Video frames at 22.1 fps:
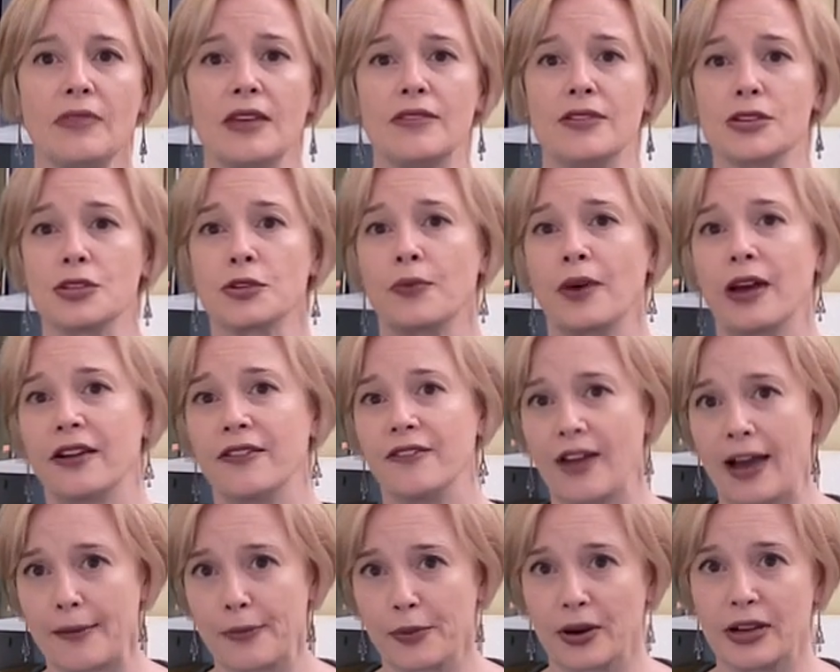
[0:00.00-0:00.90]
The sweat
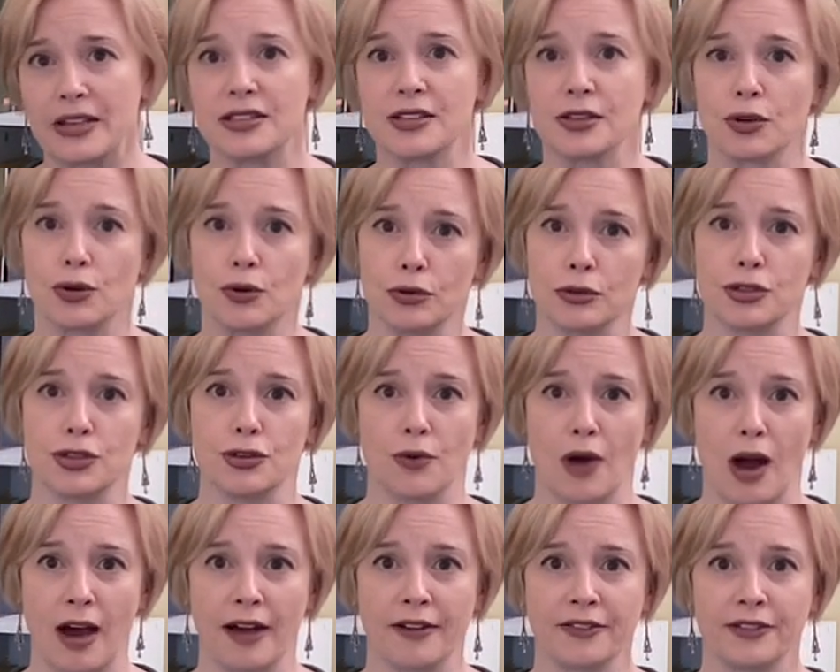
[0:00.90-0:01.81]
evaporates and cools you
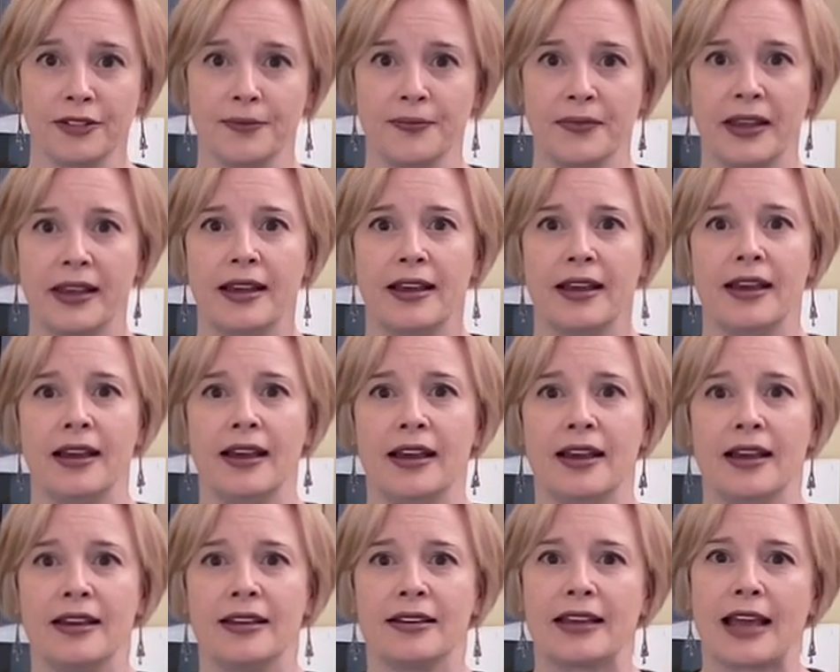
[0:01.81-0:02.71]
off.
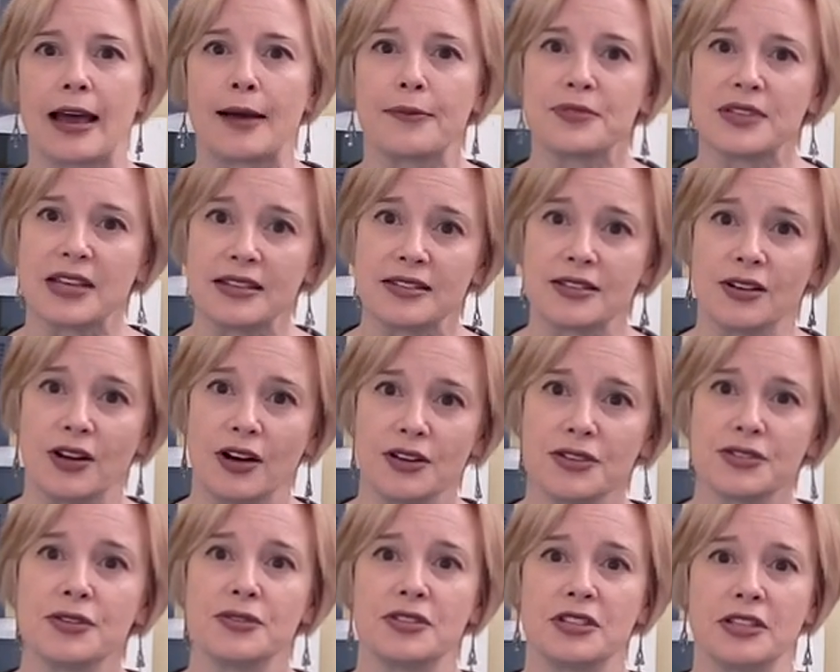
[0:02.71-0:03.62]
Capsaicin
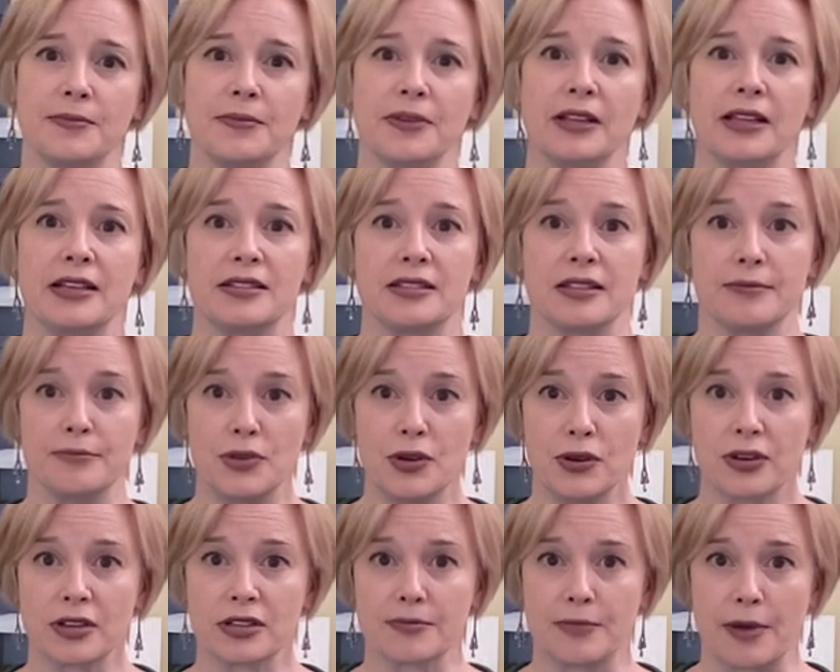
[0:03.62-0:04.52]
also stimulates the
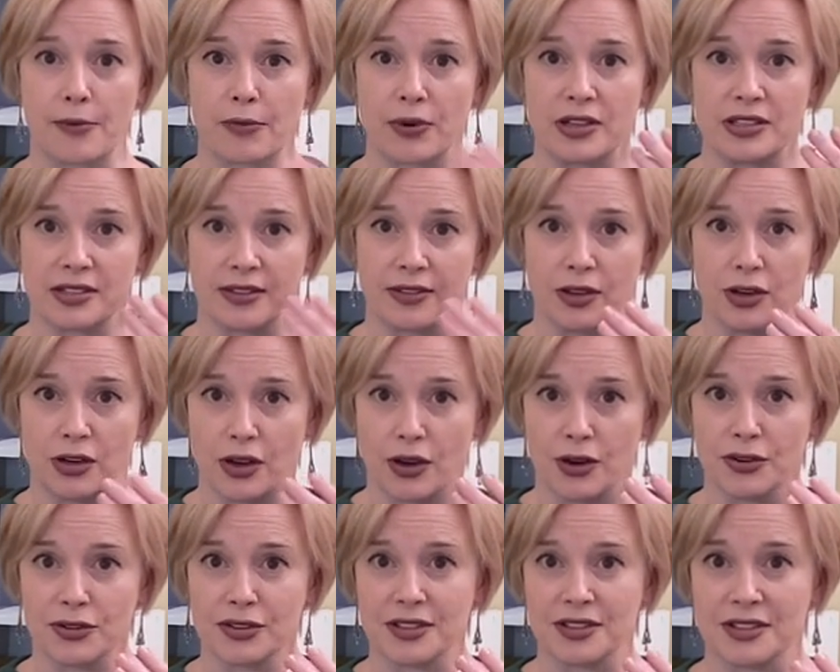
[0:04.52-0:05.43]
mucous membranes in the
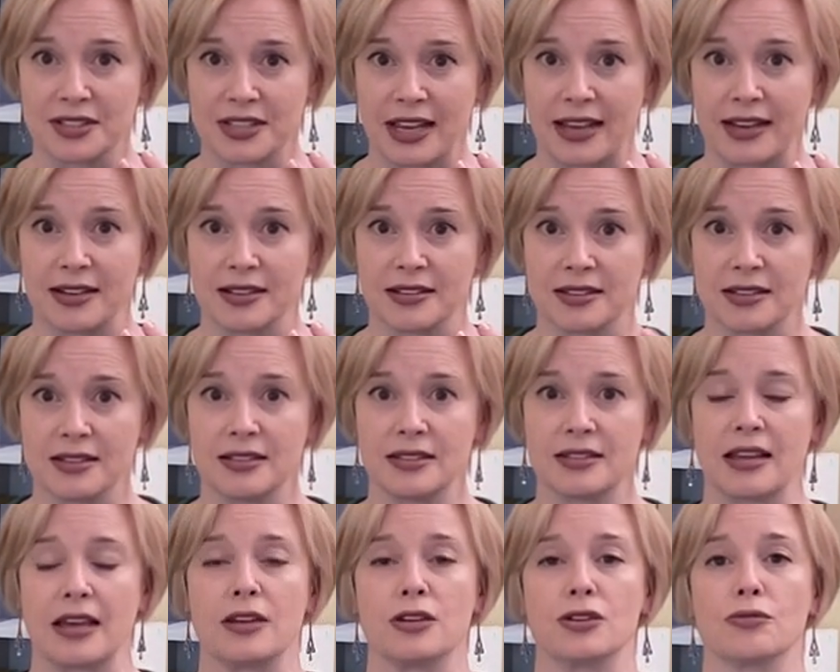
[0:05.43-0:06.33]
nose and
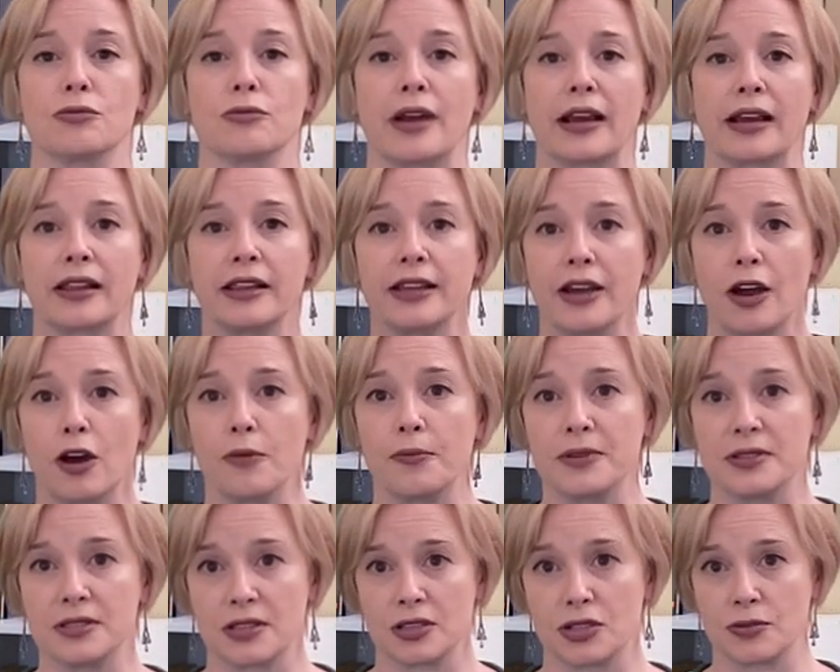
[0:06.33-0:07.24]
sinuses and directly
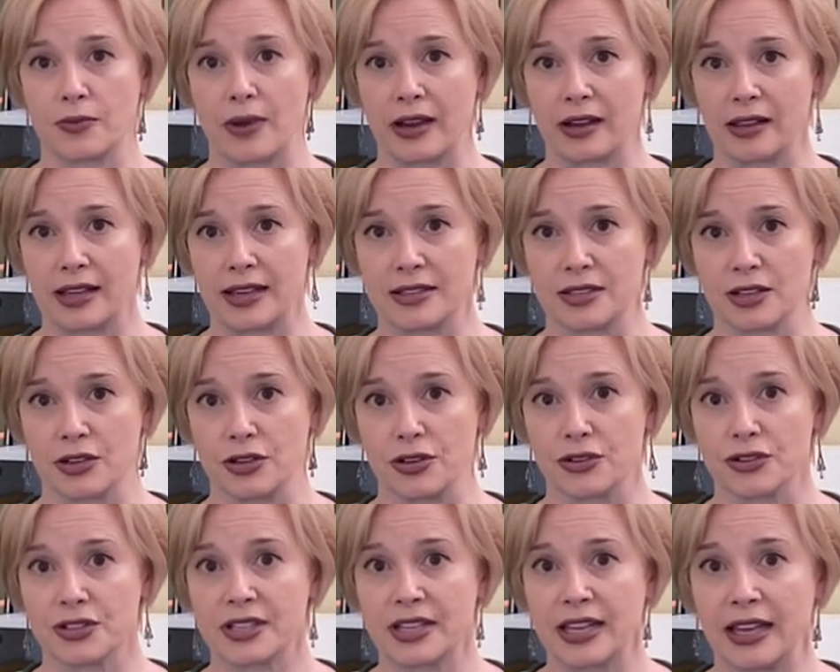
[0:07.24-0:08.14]
opens the sweat glands on
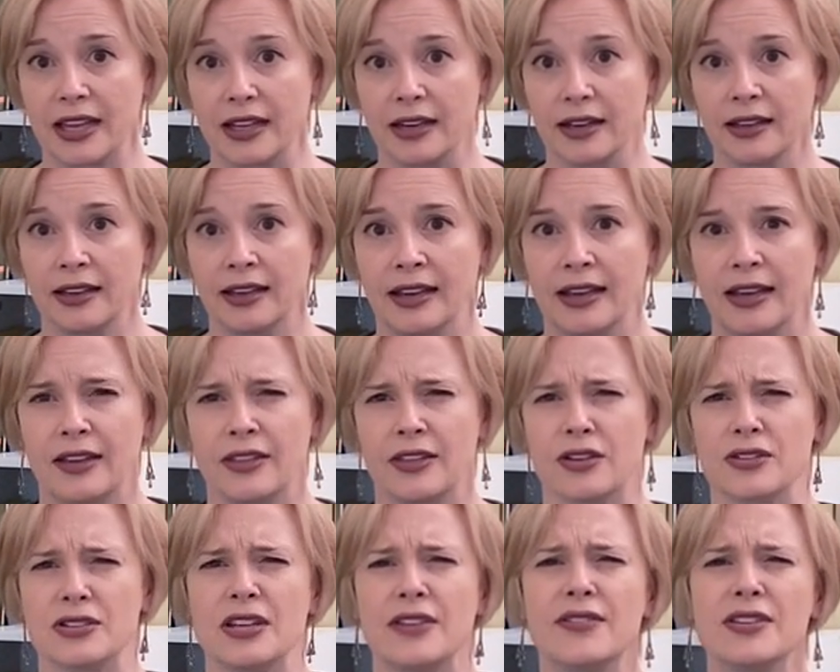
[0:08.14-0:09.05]
your skin.
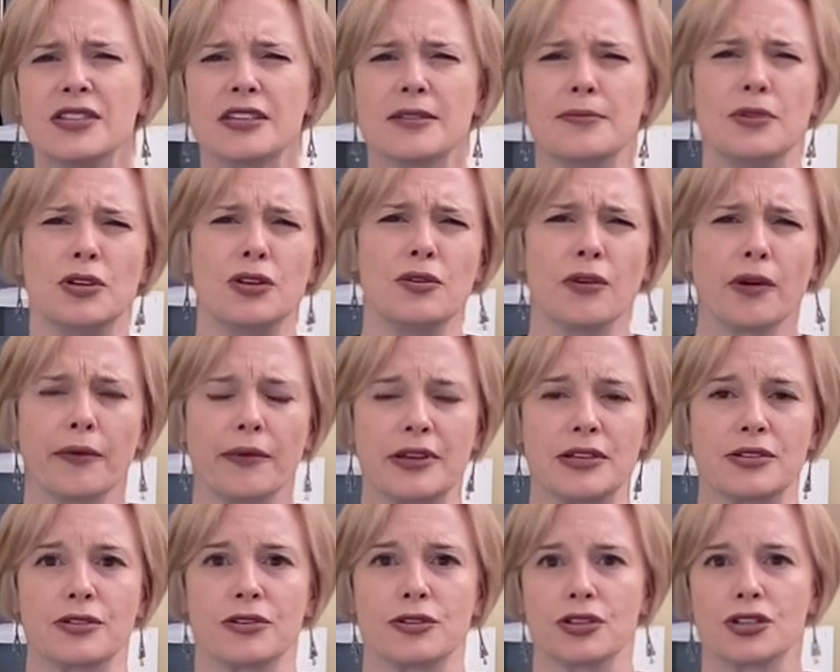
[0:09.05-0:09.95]
There's even some newer
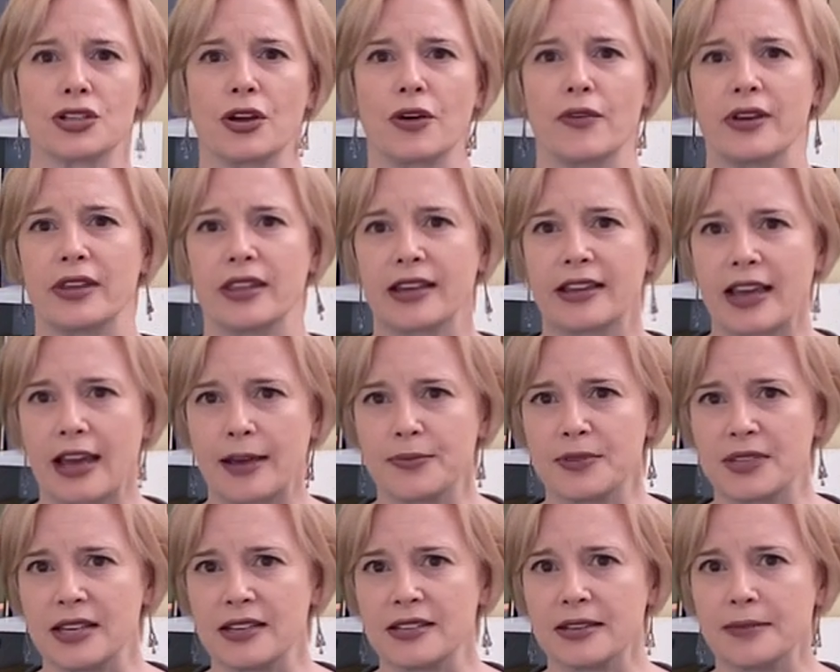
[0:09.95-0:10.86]
research showing that
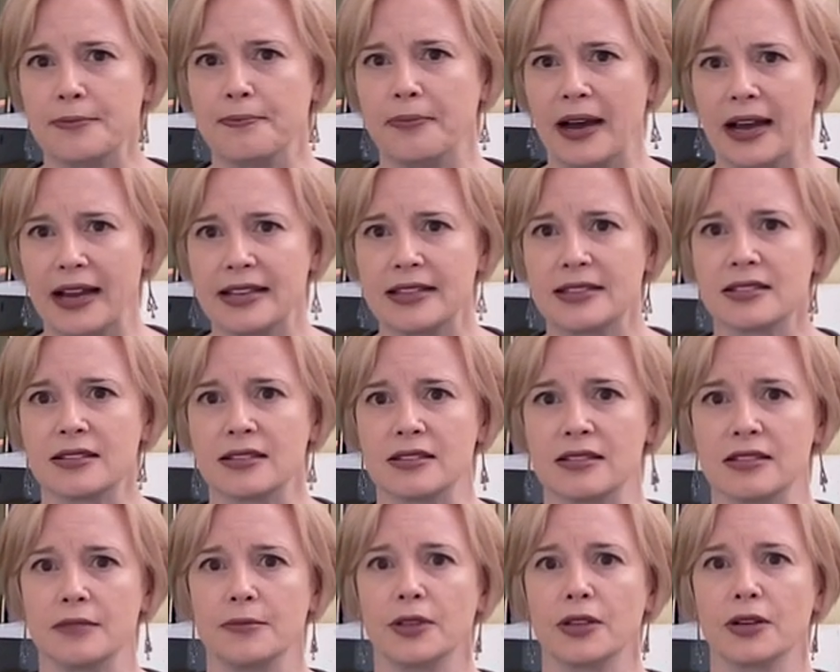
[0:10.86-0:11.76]
capsaicin binds to
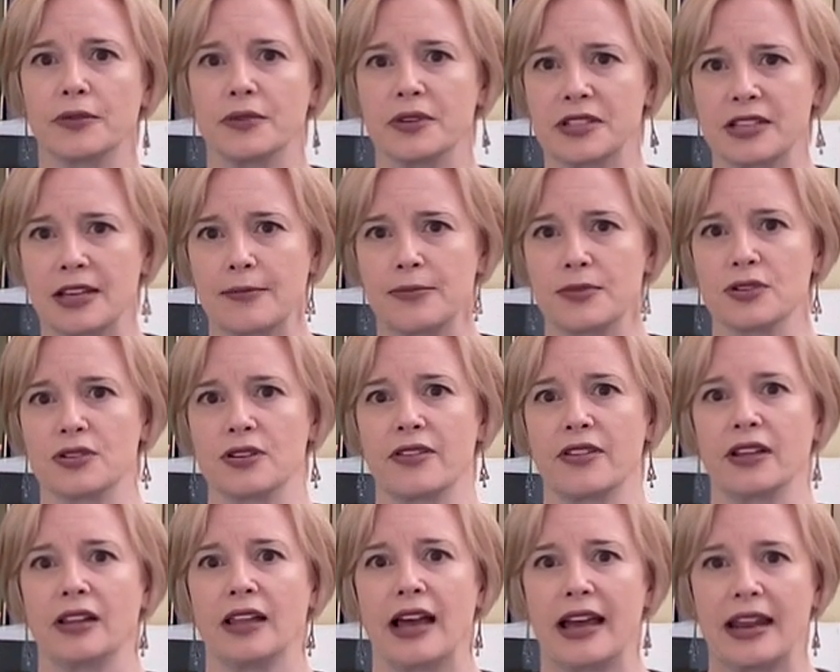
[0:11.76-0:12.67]
similar receptors
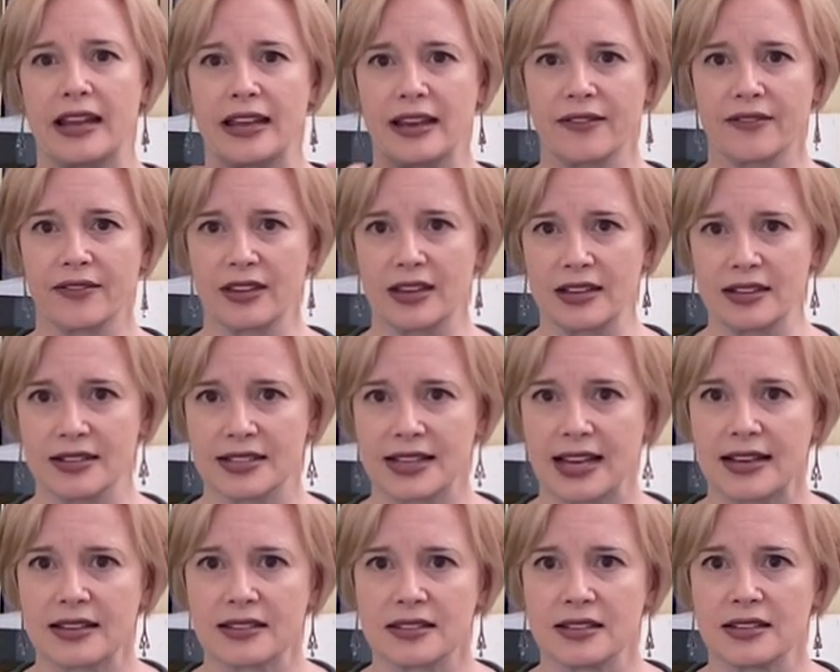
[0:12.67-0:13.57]
on the lining of the
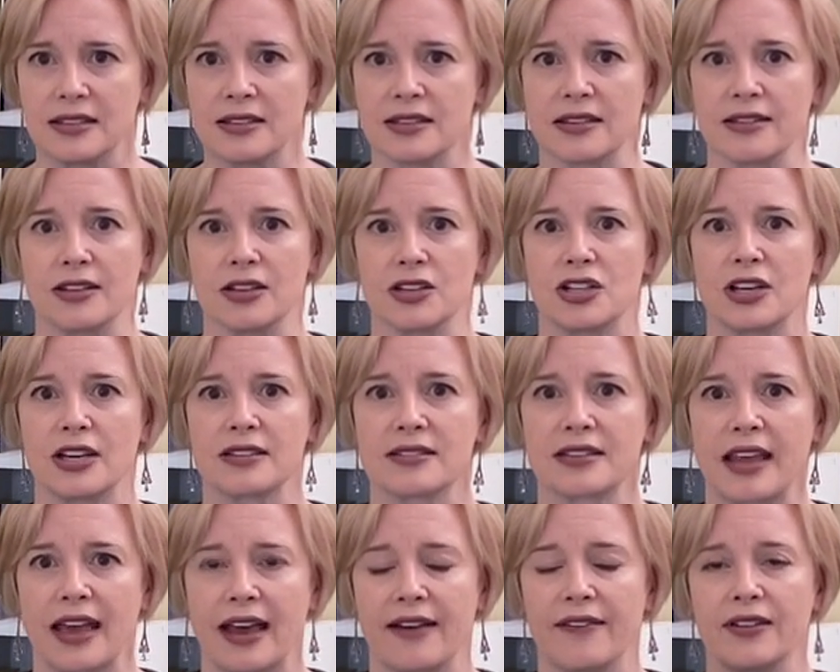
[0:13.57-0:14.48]
intestines and the
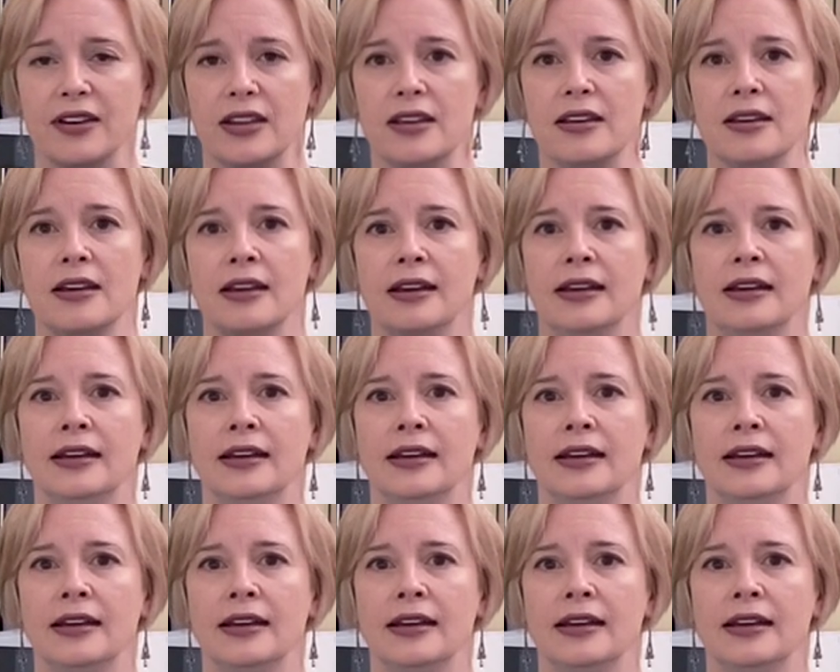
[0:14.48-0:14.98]
chest cavity.